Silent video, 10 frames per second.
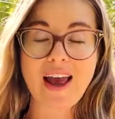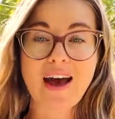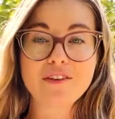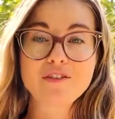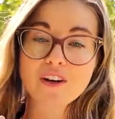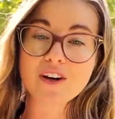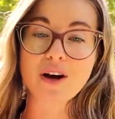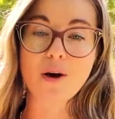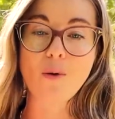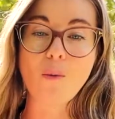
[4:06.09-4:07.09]
and figure
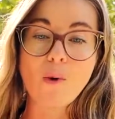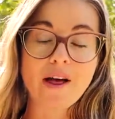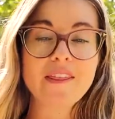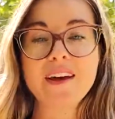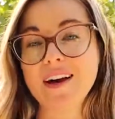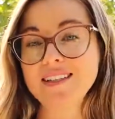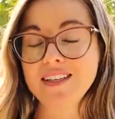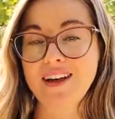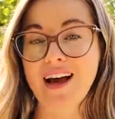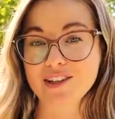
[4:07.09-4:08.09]
out what the
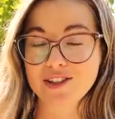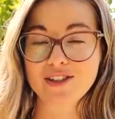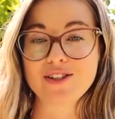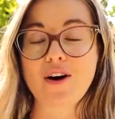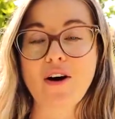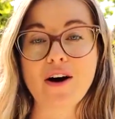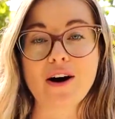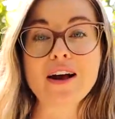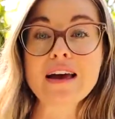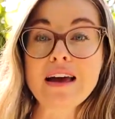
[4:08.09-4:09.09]
ideal actions
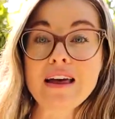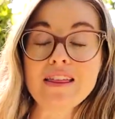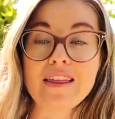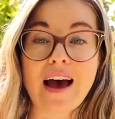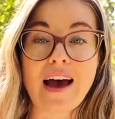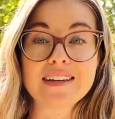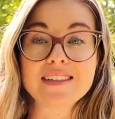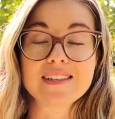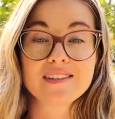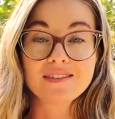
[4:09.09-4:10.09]
are that